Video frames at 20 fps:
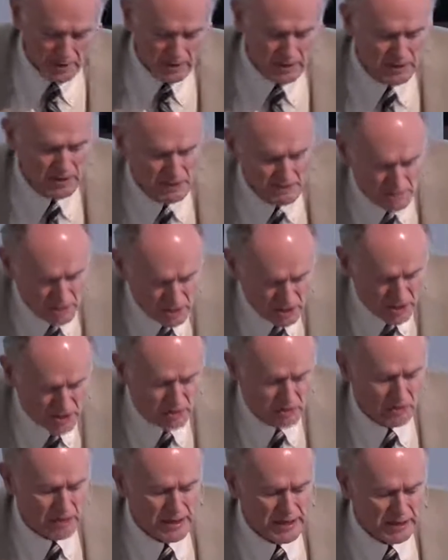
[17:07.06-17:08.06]
it comes
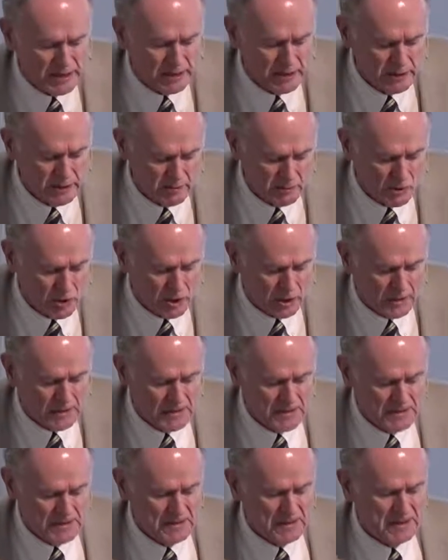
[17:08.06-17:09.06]
here late in the book.
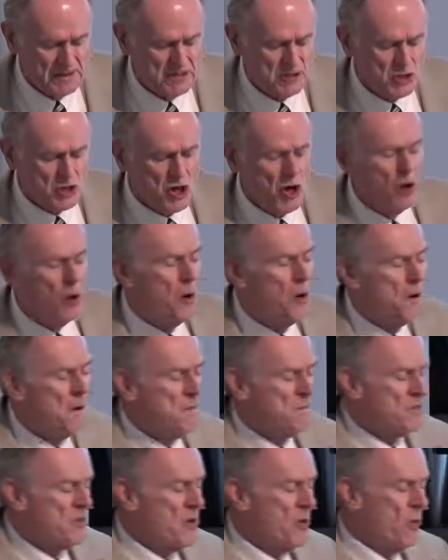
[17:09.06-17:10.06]
So,
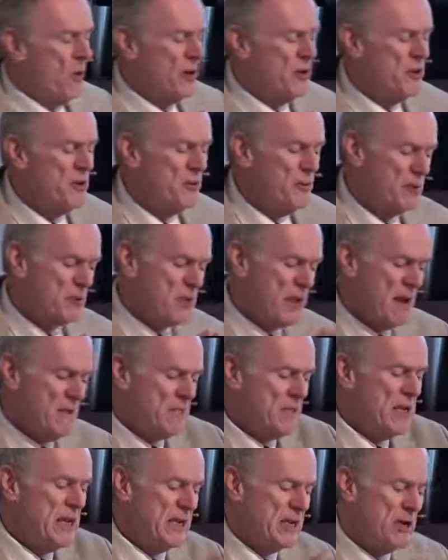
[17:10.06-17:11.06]
what's that
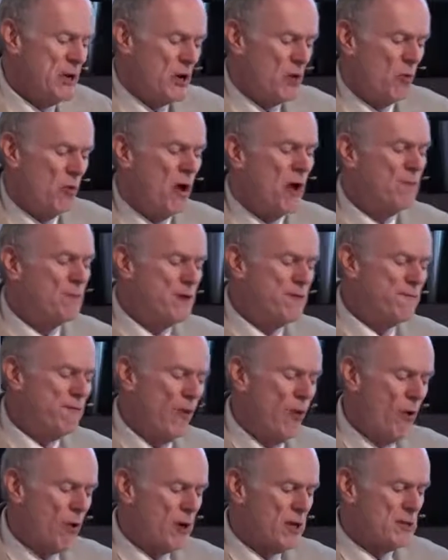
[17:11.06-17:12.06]
mean? Well,
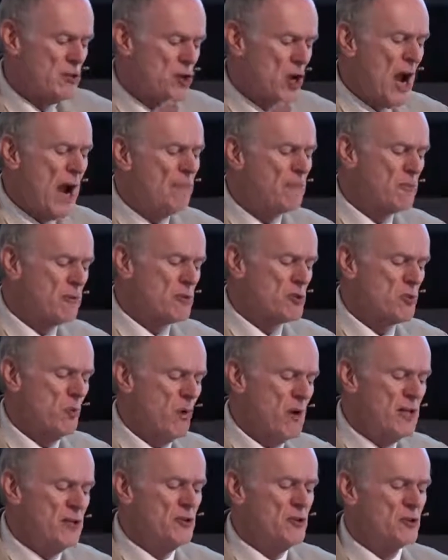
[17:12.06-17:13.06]
before in chapters
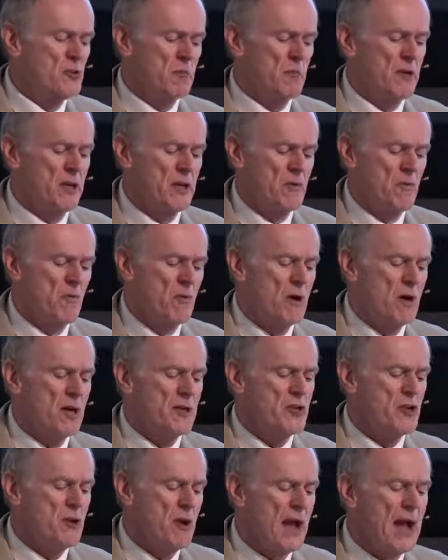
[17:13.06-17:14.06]
1 to
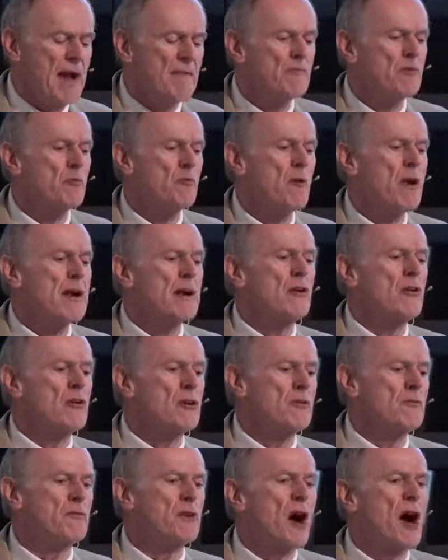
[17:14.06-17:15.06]
21, you have the record
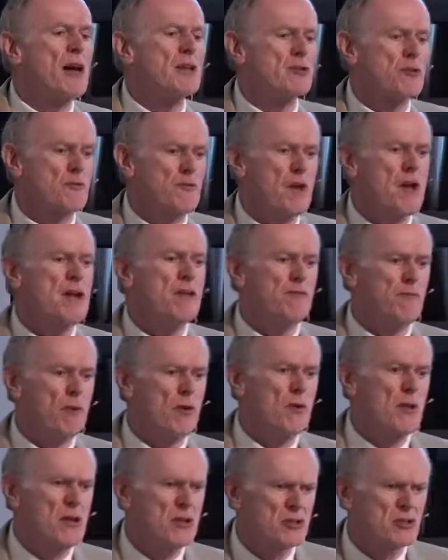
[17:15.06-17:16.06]
of God's
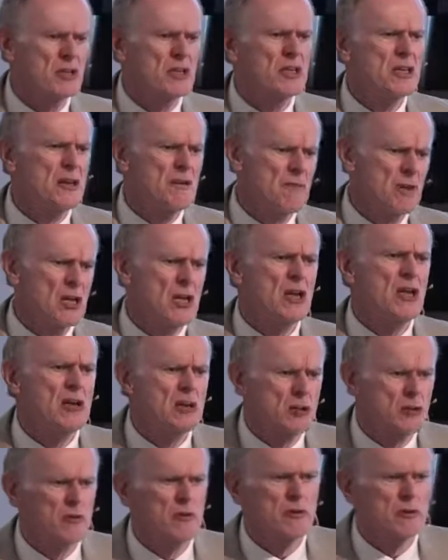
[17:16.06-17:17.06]
faithfulness in giving
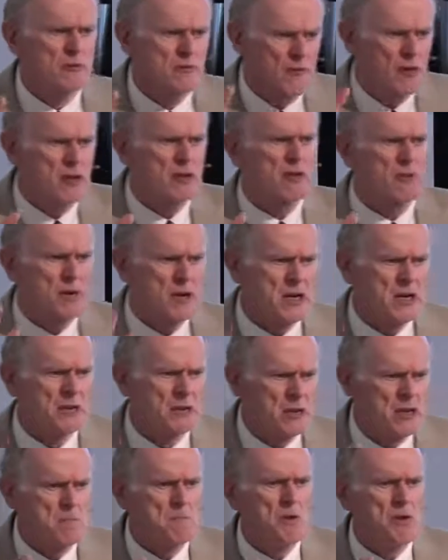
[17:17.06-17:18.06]
Israel's victory and
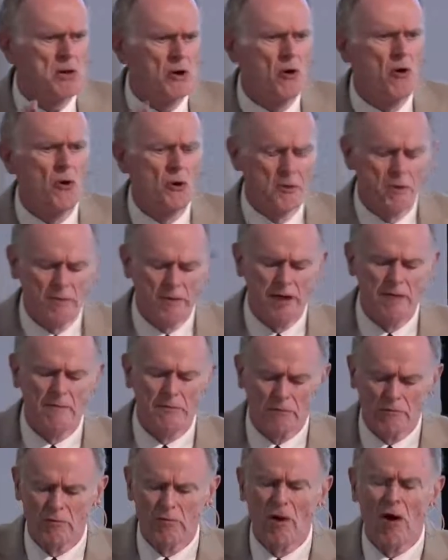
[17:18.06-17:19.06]
keeping hold of them
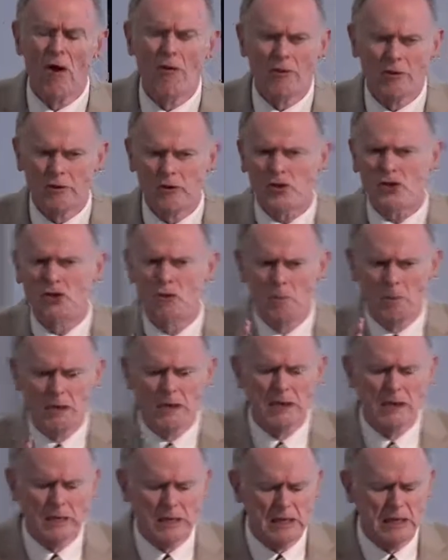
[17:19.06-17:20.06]
through all their
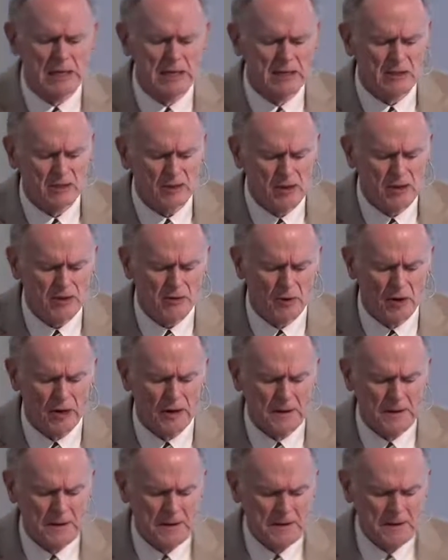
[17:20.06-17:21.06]
stupidity, etc.